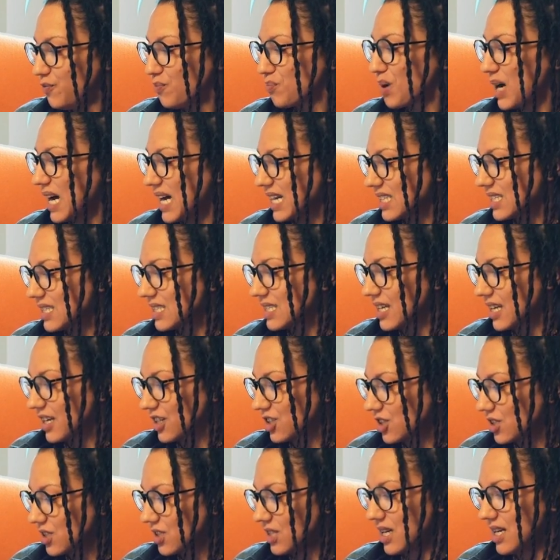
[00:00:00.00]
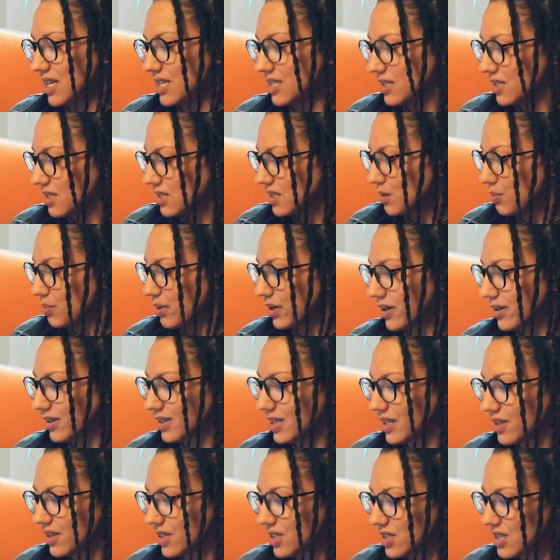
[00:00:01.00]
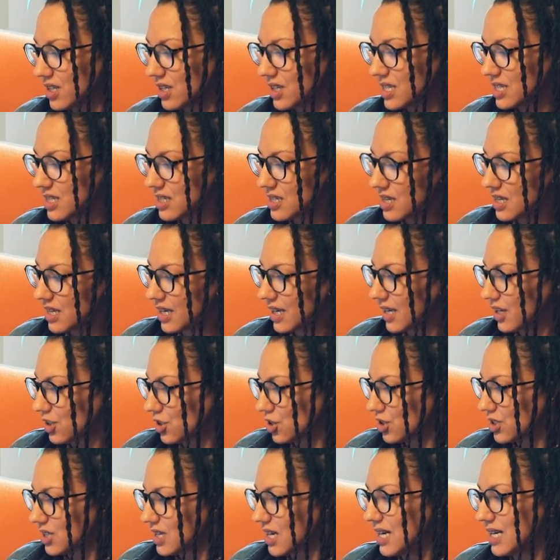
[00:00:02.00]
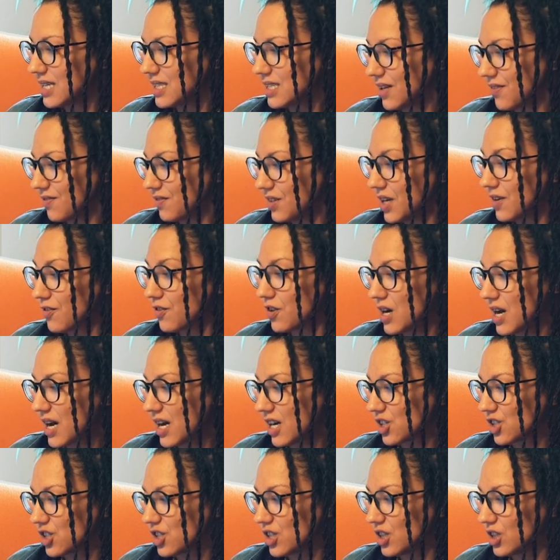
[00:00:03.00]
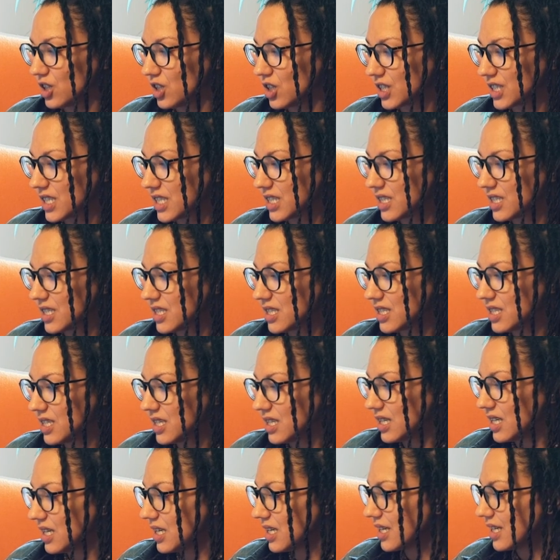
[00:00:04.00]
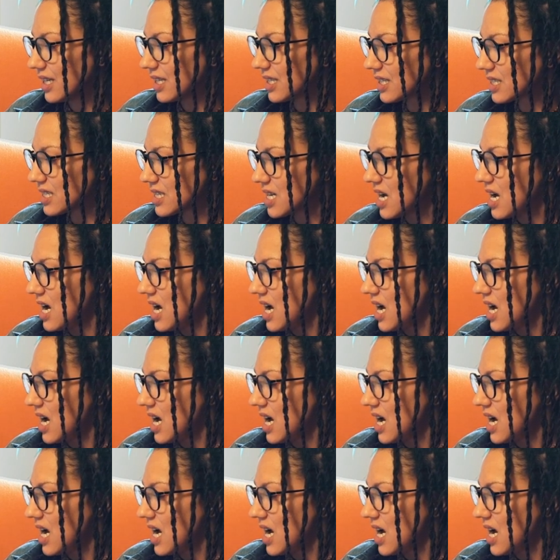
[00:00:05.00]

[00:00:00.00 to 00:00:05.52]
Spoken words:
Practice exercises. Apparently, there's a listening exercise. I've never actually looked at the CDs.